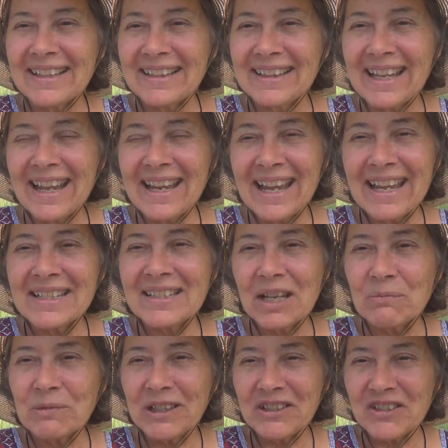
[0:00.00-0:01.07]
they had
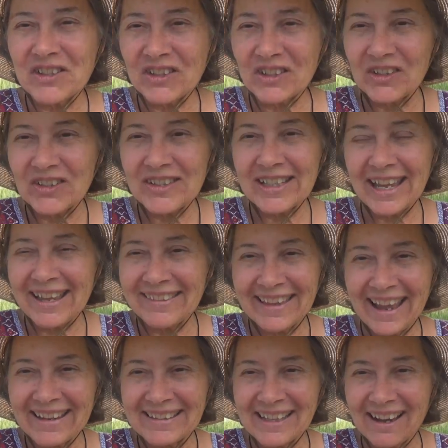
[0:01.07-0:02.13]
some concerns at
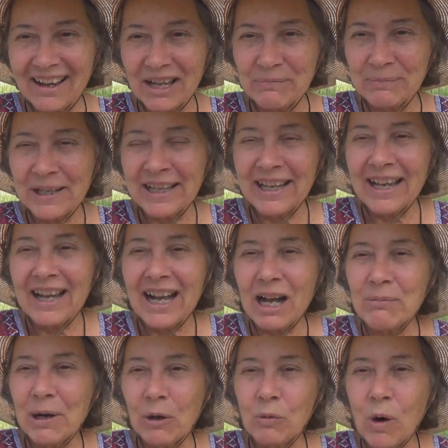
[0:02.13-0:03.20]
that time
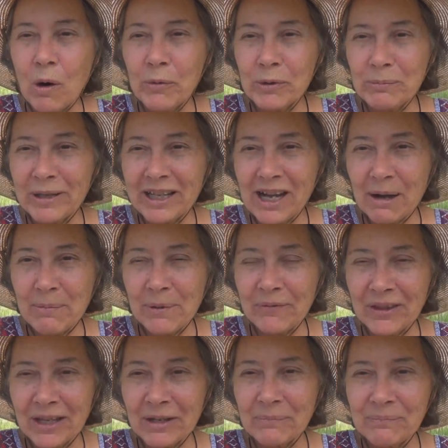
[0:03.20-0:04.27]
about what would become
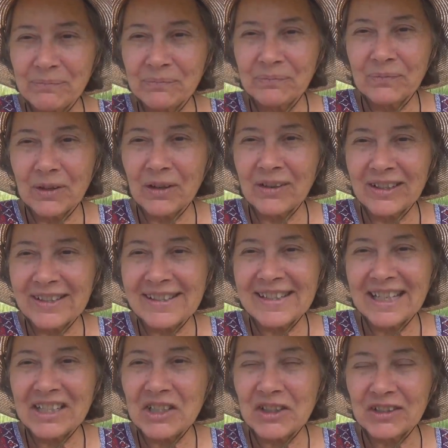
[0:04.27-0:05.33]
of them on
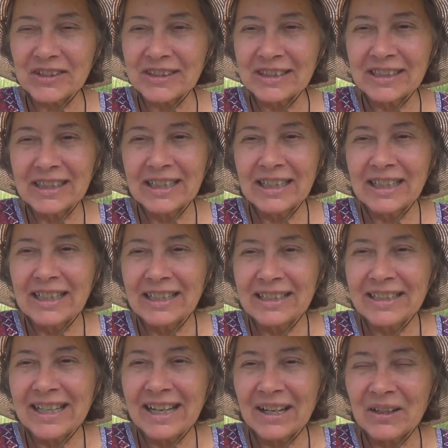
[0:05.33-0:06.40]
ascension.
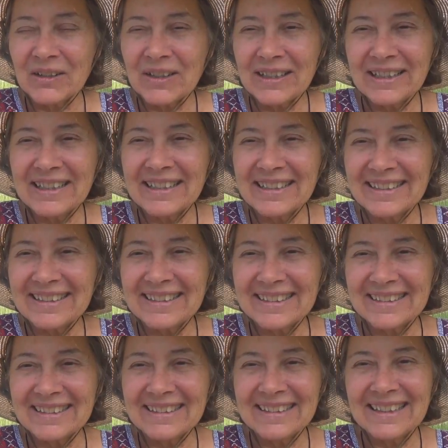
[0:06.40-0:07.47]
Now,
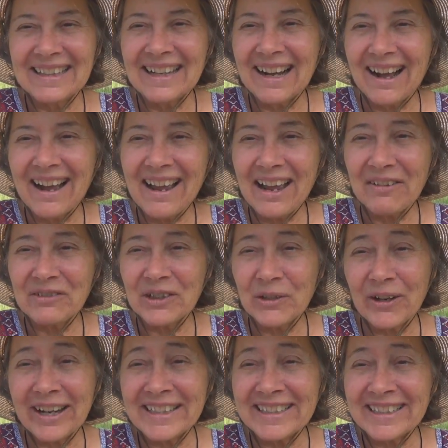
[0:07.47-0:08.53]
uh, I have
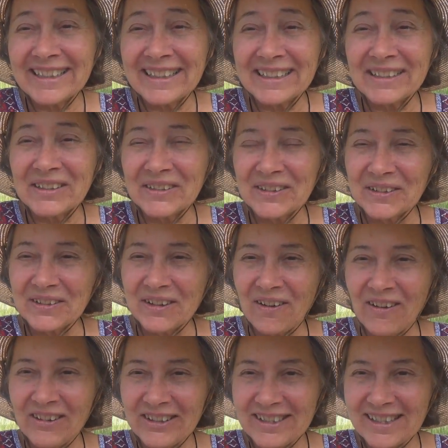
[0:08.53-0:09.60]
no idea, you know,
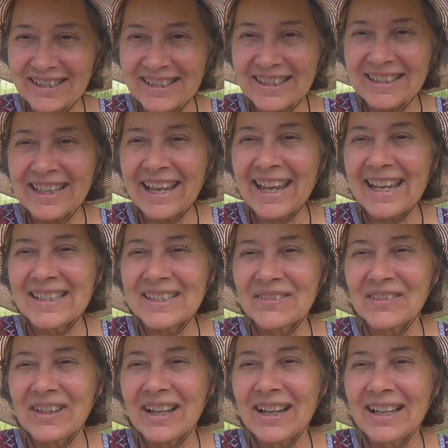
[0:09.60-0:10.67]
all this is in the hands
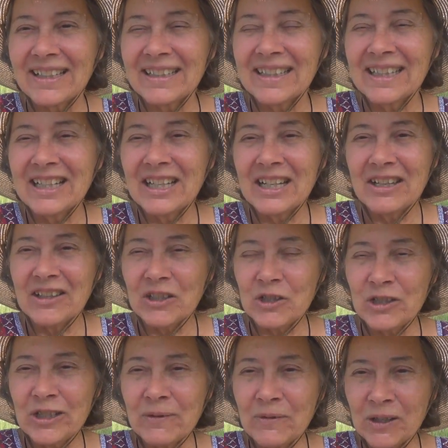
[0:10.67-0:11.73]
of God. The
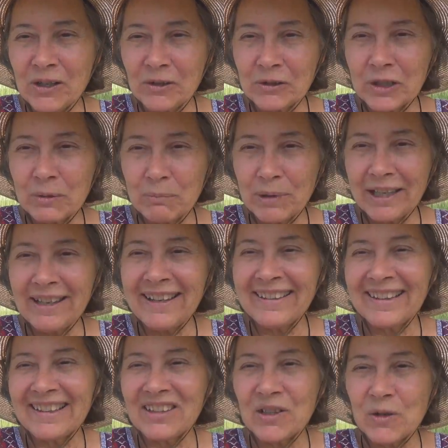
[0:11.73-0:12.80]
difficulty
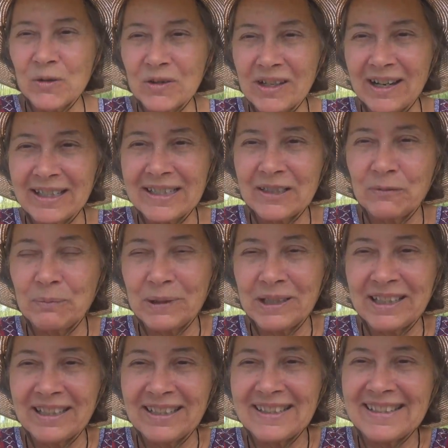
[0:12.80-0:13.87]
being that those kinds of
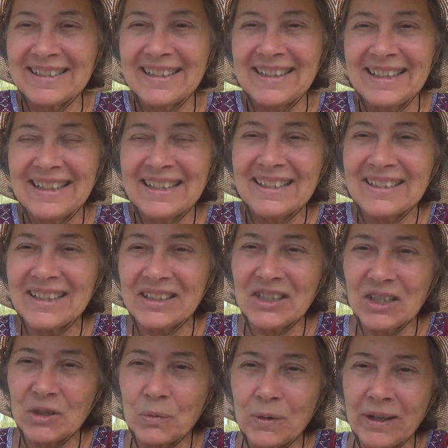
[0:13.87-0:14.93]
beings, such
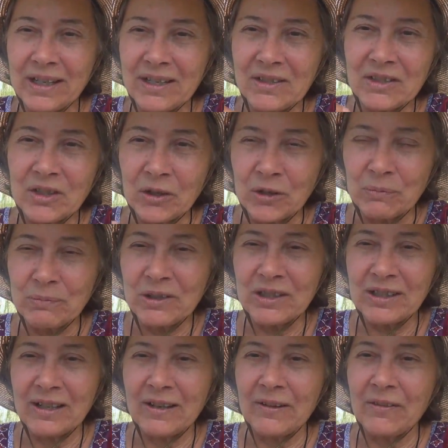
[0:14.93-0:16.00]
as what is termed
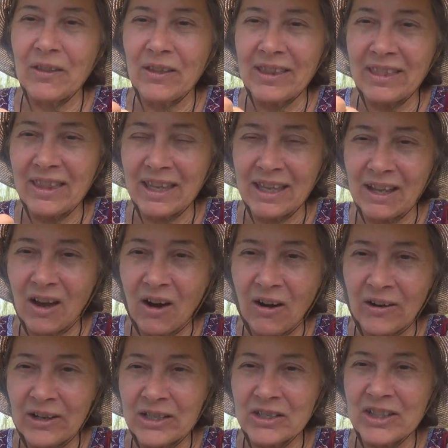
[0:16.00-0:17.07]
uh, the
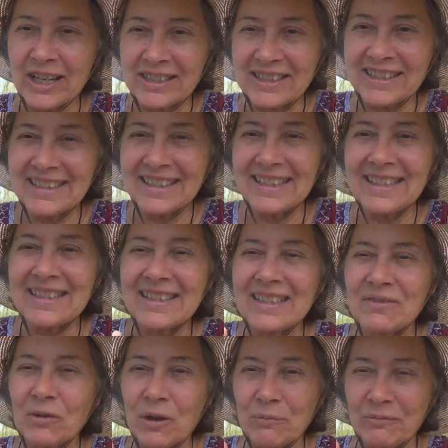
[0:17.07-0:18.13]
orange
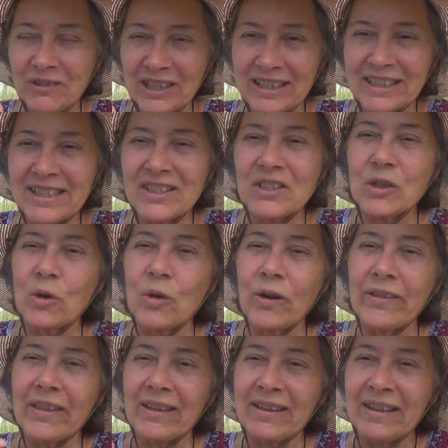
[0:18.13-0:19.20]
entities from Venus
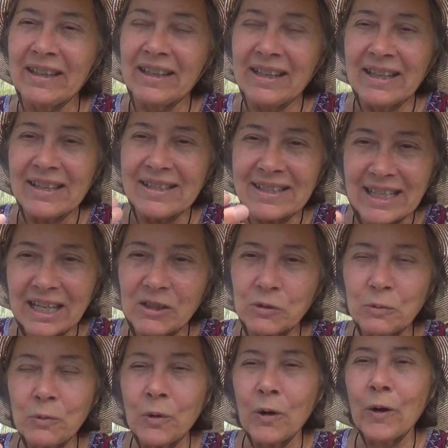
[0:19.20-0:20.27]
or the
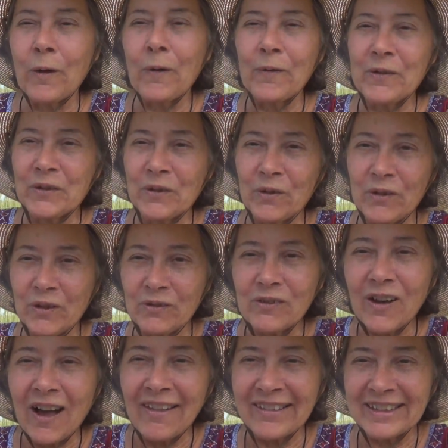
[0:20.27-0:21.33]
Satan world or the
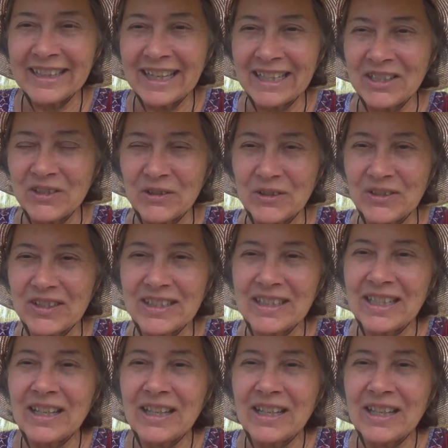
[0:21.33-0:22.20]
fallen angels,